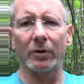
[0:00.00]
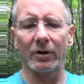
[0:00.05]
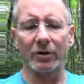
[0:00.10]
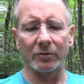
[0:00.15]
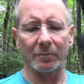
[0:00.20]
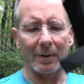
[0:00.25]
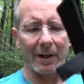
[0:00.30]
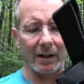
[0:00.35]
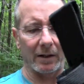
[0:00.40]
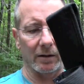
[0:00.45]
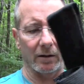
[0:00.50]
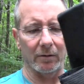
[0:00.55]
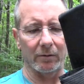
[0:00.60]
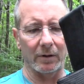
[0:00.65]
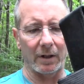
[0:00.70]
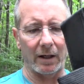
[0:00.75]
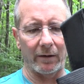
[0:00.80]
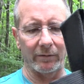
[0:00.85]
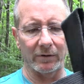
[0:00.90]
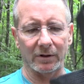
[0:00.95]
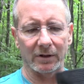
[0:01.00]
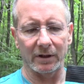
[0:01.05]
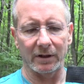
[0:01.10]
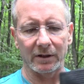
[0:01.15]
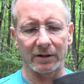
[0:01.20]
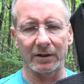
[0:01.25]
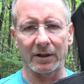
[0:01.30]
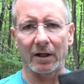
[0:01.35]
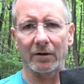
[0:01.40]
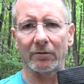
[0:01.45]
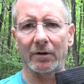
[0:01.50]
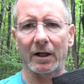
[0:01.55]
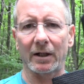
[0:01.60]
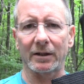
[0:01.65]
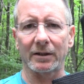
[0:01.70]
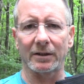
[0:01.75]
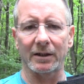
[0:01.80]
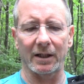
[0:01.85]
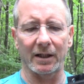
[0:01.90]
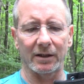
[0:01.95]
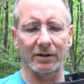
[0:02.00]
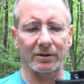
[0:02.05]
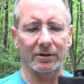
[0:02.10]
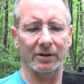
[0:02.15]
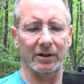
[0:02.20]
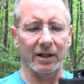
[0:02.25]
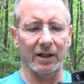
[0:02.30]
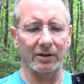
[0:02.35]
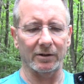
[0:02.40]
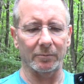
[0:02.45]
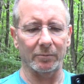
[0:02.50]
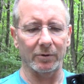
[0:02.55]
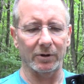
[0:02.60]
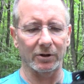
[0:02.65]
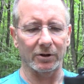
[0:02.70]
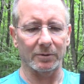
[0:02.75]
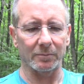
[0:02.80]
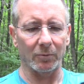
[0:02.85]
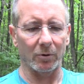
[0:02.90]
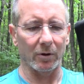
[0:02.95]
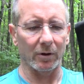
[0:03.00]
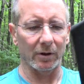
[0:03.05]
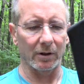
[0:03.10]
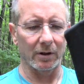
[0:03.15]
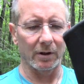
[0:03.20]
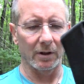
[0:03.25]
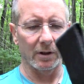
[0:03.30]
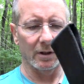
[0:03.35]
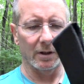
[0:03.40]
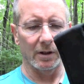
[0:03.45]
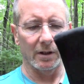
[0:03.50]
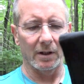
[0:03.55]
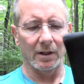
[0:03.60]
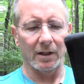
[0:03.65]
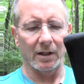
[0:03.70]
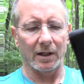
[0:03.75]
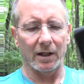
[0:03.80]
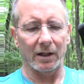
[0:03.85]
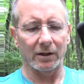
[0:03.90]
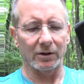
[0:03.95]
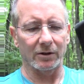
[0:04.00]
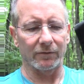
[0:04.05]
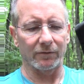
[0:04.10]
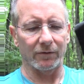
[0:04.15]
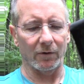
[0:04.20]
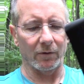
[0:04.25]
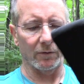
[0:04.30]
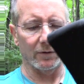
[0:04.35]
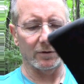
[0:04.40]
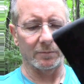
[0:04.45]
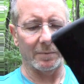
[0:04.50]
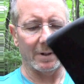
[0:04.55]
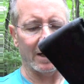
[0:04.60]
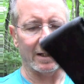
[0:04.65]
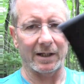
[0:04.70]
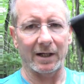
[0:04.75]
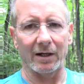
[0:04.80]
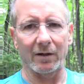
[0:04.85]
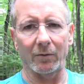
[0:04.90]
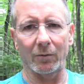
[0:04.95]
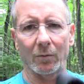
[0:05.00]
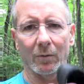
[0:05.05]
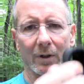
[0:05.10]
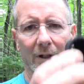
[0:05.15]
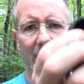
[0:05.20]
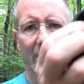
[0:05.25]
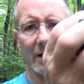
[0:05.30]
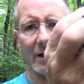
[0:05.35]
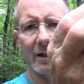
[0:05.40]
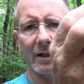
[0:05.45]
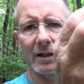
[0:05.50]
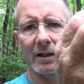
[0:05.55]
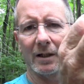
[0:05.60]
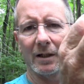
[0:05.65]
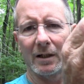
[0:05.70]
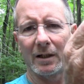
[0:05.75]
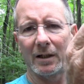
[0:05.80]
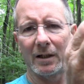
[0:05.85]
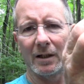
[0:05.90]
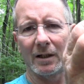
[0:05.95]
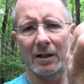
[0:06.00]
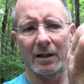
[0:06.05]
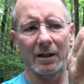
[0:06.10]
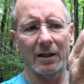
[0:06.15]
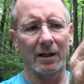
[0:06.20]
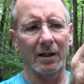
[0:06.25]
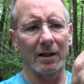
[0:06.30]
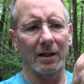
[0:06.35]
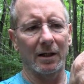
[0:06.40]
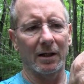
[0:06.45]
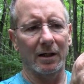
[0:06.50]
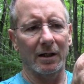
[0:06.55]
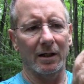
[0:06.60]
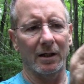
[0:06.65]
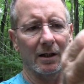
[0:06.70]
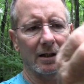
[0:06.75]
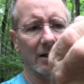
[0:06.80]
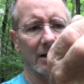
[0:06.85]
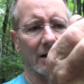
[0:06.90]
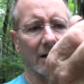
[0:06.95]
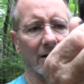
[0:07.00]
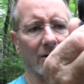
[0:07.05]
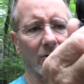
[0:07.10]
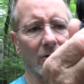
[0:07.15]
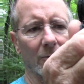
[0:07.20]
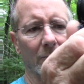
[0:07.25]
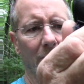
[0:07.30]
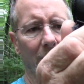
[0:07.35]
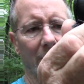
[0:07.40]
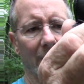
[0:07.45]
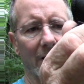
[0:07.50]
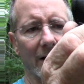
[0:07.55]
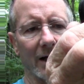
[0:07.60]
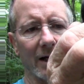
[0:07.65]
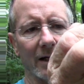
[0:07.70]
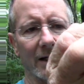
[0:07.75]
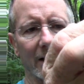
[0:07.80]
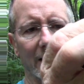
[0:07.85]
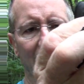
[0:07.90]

put this back on, obviously it's not rocket science. You guys are pretty smart. I just fold these back out of the way, kind of hold them in my hand